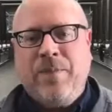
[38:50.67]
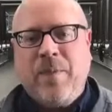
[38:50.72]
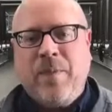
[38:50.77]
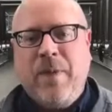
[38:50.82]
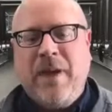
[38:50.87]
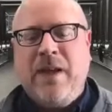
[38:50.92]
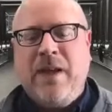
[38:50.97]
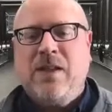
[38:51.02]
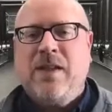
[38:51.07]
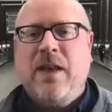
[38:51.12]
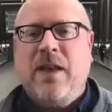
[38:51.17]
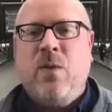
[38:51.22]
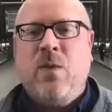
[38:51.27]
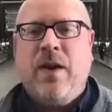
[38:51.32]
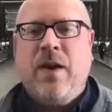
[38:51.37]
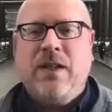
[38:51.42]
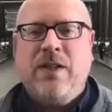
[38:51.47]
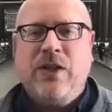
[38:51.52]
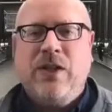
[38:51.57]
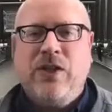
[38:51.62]
because they
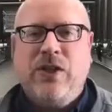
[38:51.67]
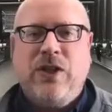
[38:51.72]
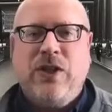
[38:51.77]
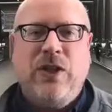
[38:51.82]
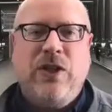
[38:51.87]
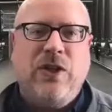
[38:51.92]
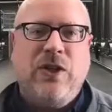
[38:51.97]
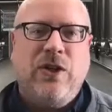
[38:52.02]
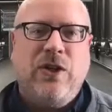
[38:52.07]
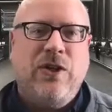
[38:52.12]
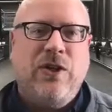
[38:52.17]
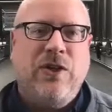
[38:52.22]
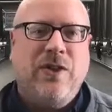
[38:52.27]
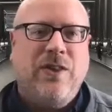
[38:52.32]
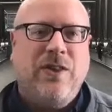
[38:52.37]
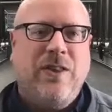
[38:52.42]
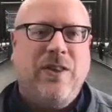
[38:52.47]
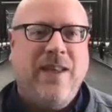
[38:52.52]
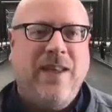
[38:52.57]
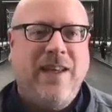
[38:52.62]
wanted to secure
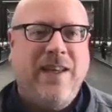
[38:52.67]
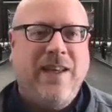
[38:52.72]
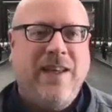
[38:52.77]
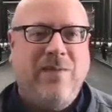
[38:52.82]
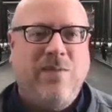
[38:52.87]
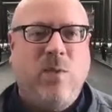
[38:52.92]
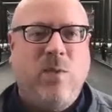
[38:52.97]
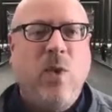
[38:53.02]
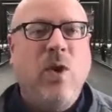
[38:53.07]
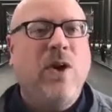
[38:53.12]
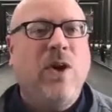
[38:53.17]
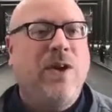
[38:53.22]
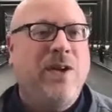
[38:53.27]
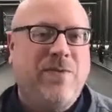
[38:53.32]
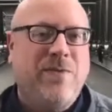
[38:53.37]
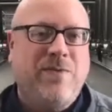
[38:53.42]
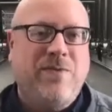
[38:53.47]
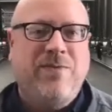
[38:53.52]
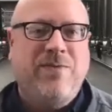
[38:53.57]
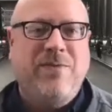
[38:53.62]
the wood
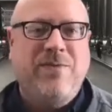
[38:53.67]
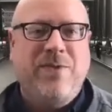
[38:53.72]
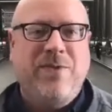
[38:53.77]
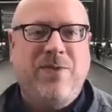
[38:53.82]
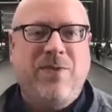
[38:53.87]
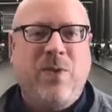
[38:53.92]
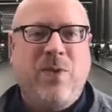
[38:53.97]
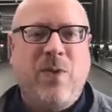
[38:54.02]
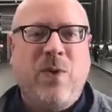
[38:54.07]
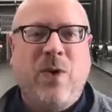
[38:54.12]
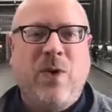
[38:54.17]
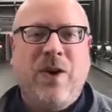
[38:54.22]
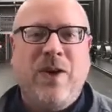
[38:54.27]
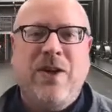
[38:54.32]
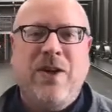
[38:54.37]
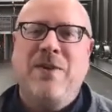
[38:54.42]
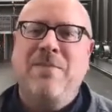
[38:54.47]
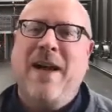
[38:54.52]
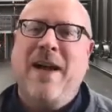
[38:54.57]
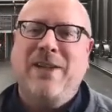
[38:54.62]
for,
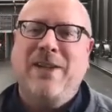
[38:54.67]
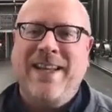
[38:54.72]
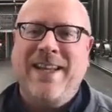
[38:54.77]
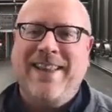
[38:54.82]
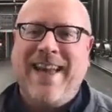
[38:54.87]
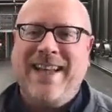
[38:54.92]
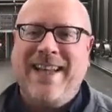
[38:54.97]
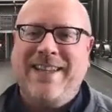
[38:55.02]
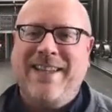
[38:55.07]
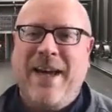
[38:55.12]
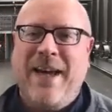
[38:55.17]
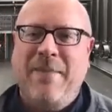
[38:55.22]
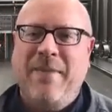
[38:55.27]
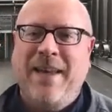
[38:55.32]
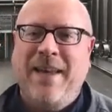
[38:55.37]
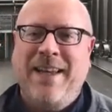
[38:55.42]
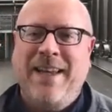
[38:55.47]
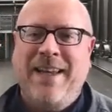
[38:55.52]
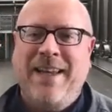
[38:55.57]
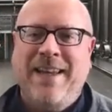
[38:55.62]
you imagine at that time
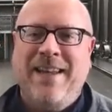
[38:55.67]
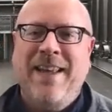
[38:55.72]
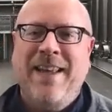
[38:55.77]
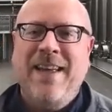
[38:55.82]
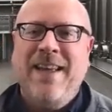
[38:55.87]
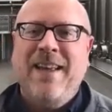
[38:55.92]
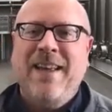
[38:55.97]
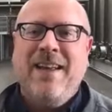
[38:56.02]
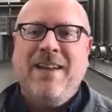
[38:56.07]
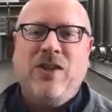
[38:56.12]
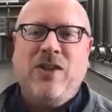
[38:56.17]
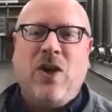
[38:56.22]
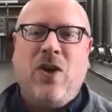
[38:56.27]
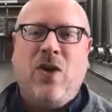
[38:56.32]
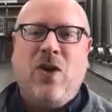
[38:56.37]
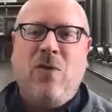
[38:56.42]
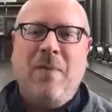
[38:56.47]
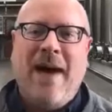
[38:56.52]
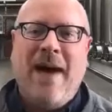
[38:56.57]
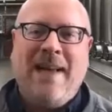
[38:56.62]
they needed
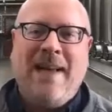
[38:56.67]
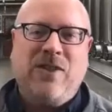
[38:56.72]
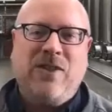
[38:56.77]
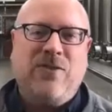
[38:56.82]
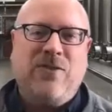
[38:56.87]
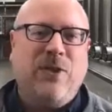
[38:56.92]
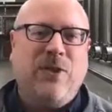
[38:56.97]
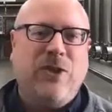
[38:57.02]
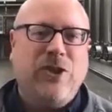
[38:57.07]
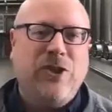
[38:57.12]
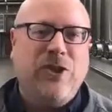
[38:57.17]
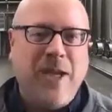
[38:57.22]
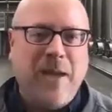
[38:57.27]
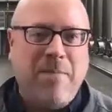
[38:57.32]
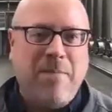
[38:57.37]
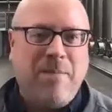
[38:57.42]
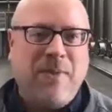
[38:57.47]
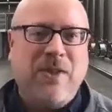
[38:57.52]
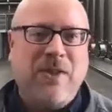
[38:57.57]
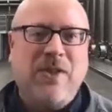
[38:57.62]
tall masts for
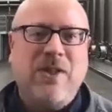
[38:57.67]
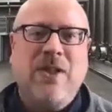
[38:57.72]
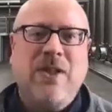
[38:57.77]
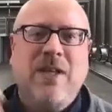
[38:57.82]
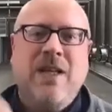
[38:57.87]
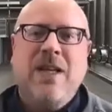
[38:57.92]
ships.